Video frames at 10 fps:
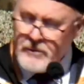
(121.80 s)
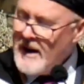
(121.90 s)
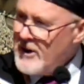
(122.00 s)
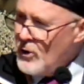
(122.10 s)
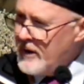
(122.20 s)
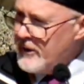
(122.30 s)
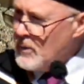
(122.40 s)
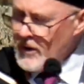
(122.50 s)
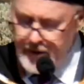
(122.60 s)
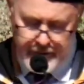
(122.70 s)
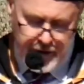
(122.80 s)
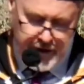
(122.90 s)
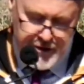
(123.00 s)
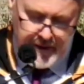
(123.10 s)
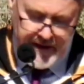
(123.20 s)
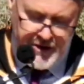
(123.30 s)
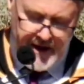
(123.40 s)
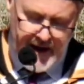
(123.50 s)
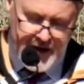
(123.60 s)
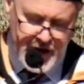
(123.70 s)
record in the world of tertiary
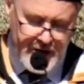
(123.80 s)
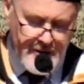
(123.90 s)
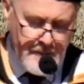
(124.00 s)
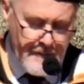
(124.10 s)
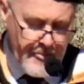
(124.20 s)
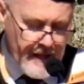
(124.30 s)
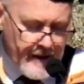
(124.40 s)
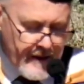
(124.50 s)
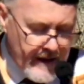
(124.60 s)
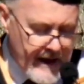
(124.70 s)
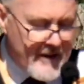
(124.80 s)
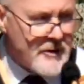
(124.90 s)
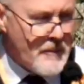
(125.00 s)
education. It has a